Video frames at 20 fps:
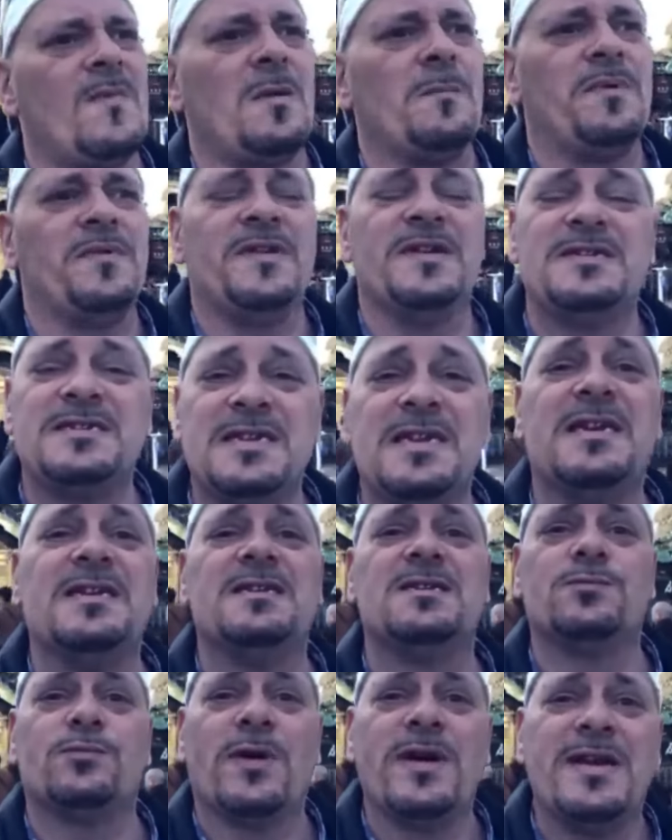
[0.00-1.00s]
But this
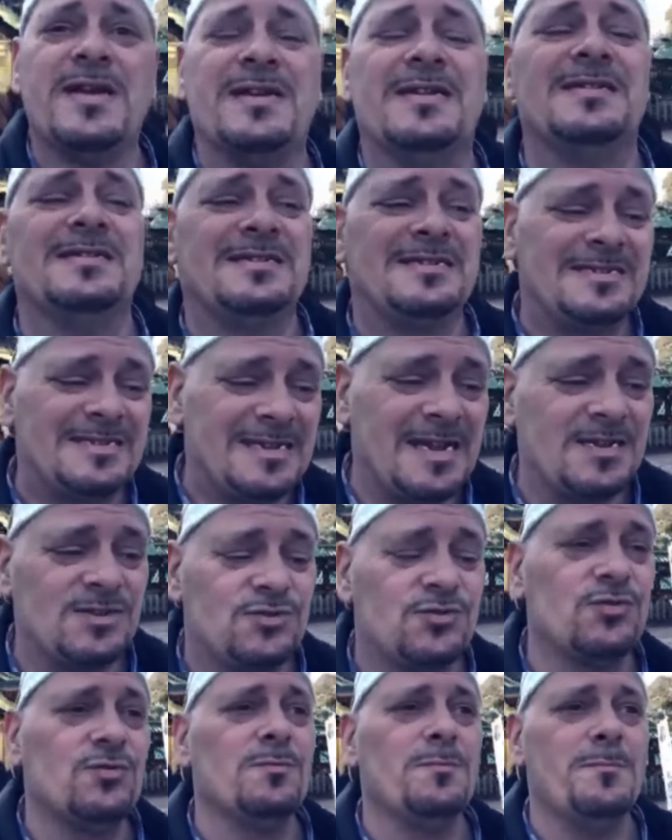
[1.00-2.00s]
is right in
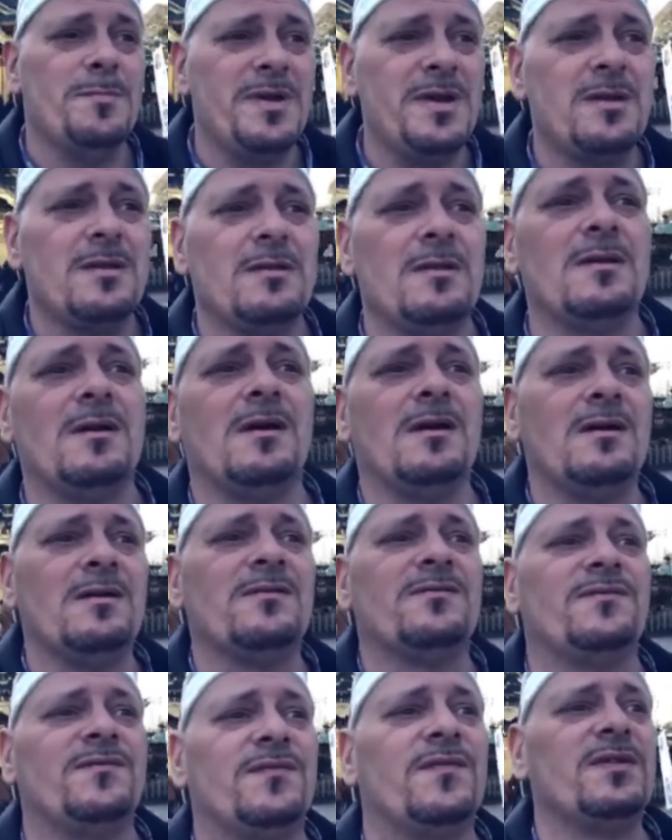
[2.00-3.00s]
central, middle
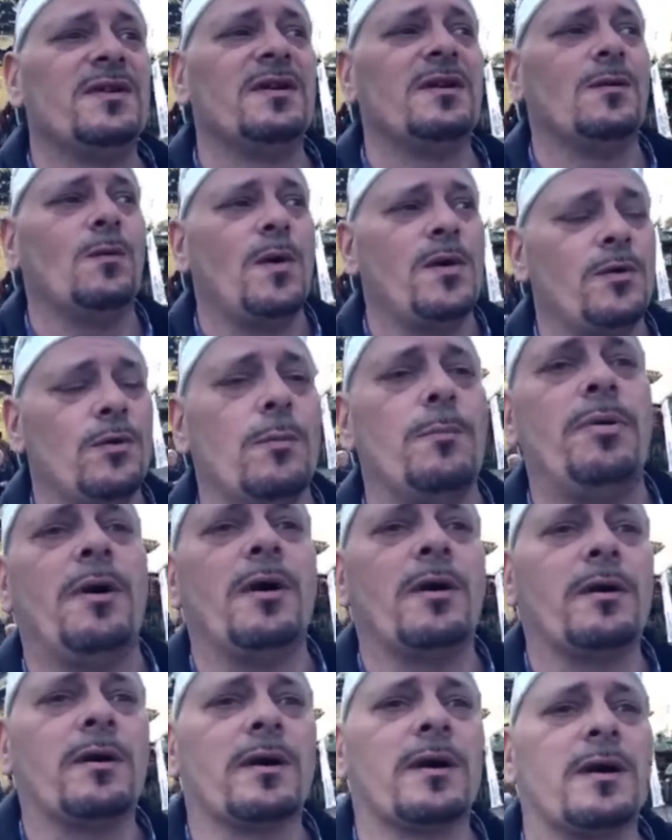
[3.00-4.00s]
of Ueno
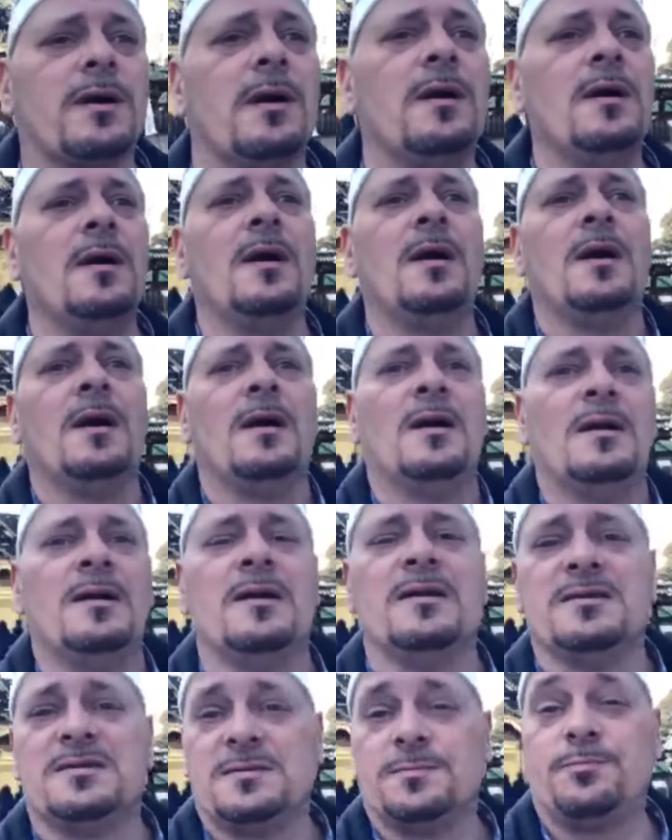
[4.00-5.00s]
Park.
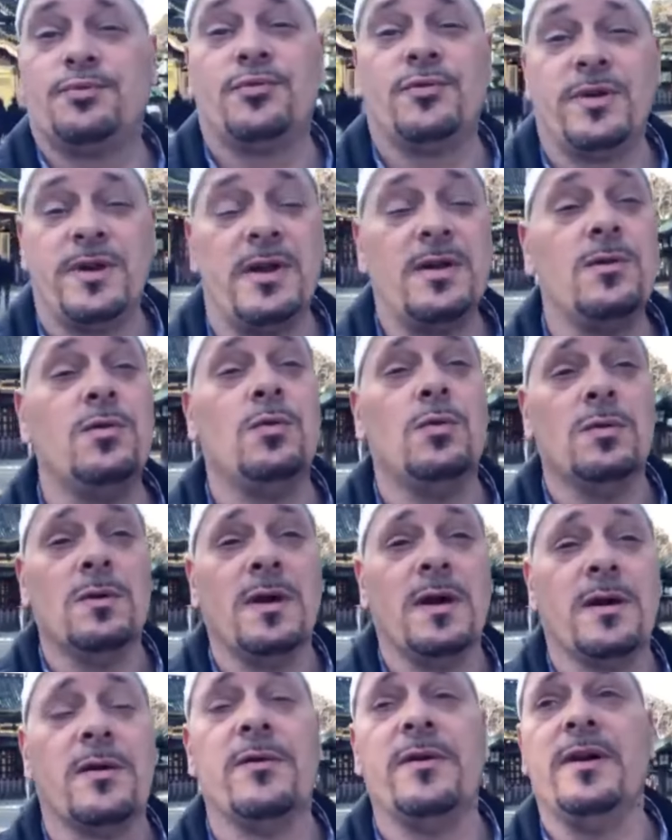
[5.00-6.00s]
It's a pretty cool
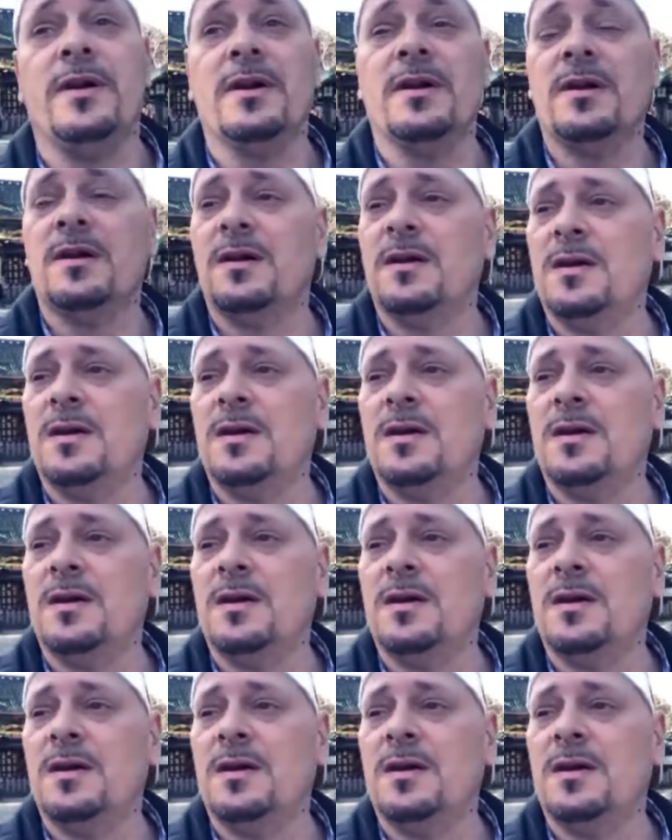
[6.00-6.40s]
area.